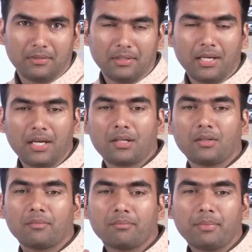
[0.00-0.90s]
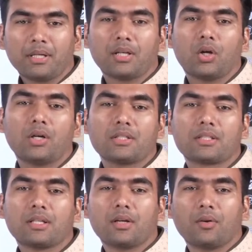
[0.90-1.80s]
There are big lords
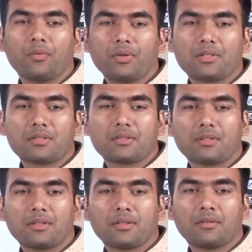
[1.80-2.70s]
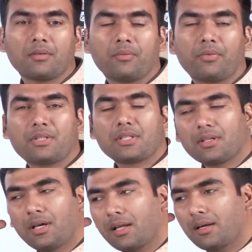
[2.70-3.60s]
which
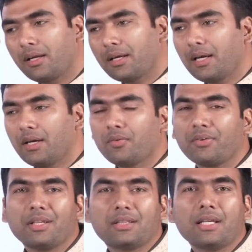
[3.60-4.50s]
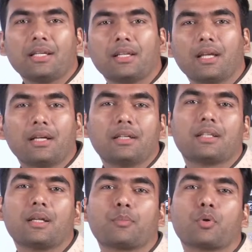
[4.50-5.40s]
are like kind of they inherit
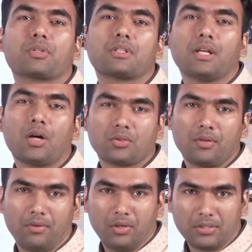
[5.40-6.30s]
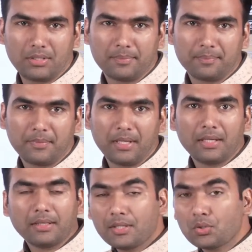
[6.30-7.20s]
their post in House of Lords.
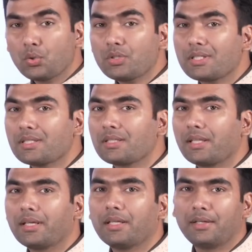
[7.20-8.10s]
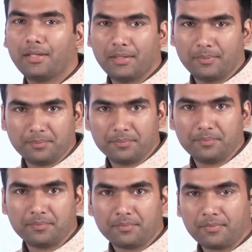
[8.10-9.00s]
There is no such thing in India.
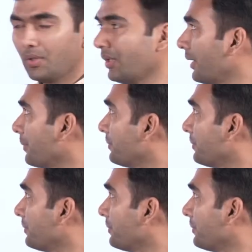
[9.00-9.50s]
Okay.